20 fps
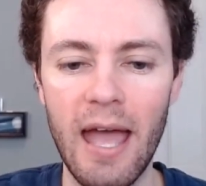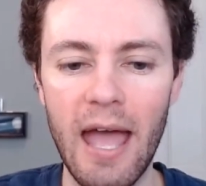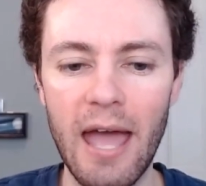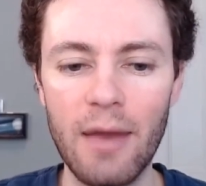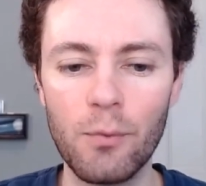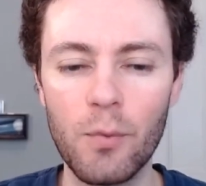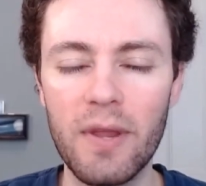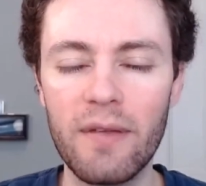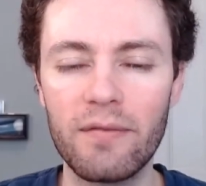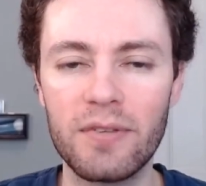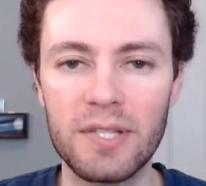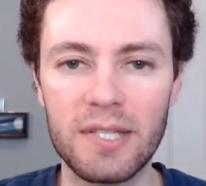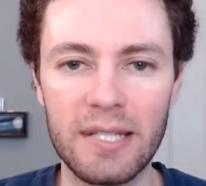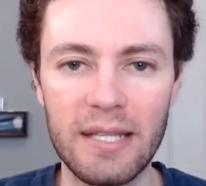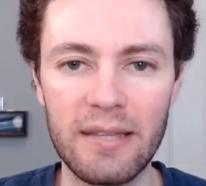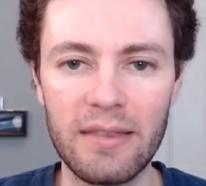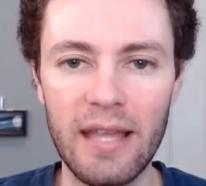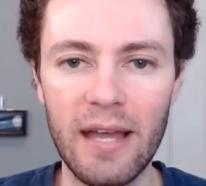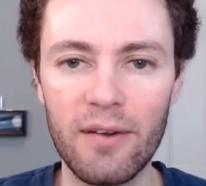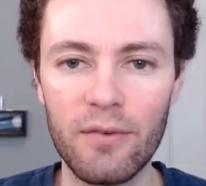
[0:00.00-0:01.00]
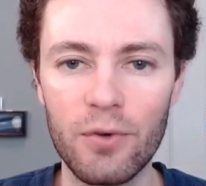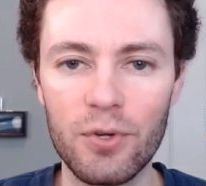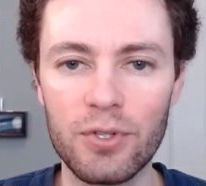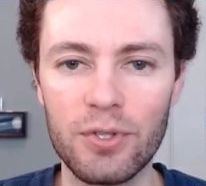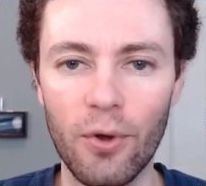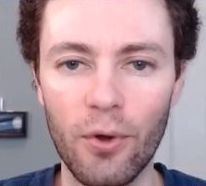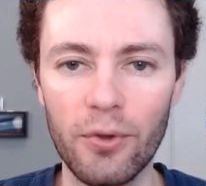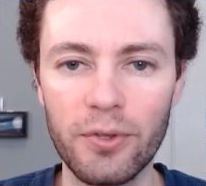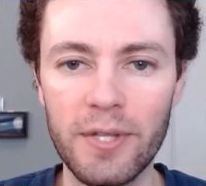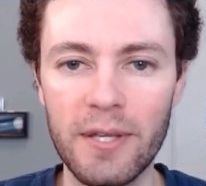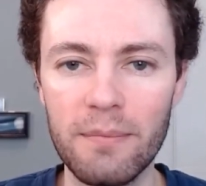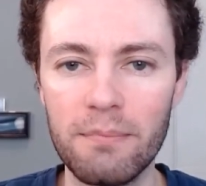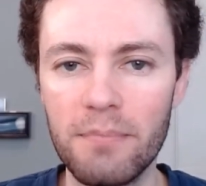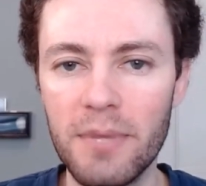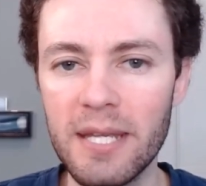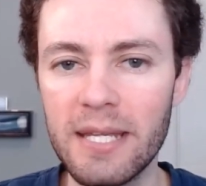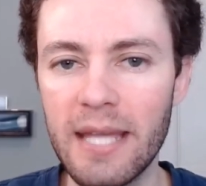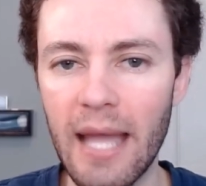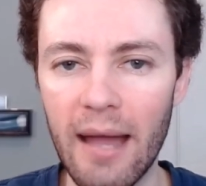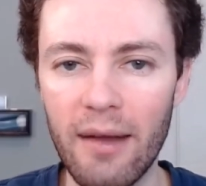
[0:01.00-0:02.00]
And we've seen that result in
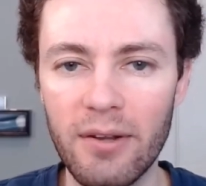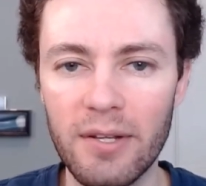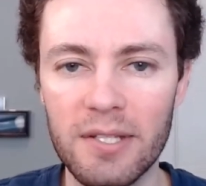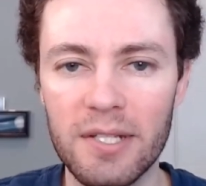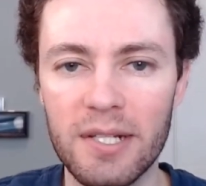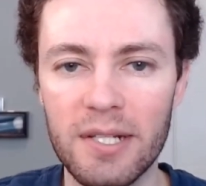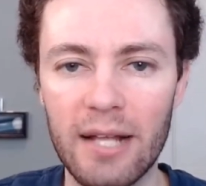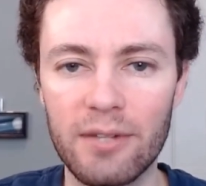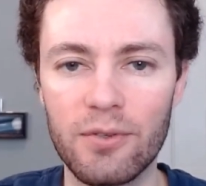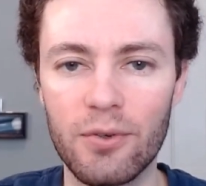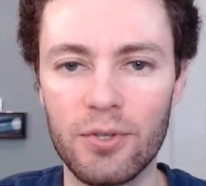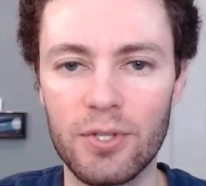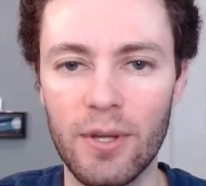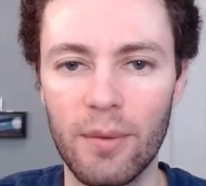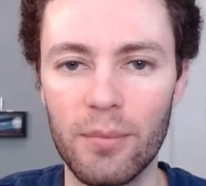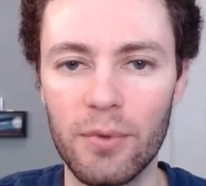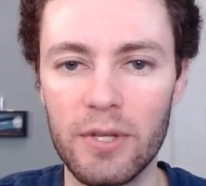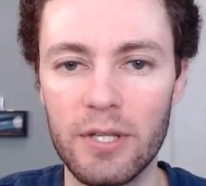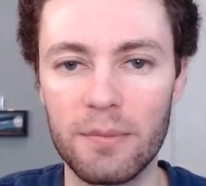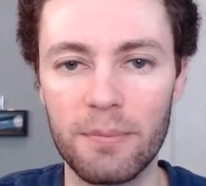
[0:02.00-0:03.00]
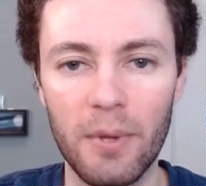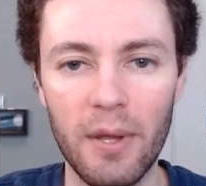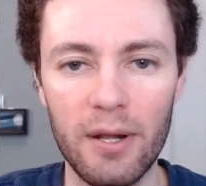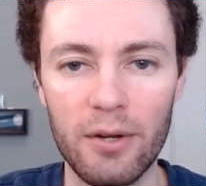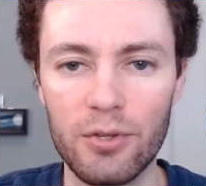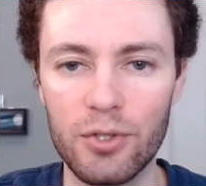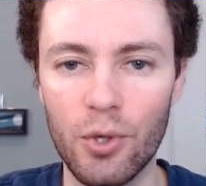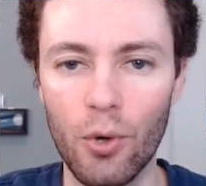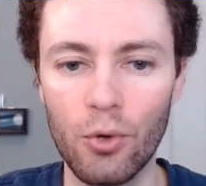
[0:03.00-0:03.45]
big counting stats for some of these players.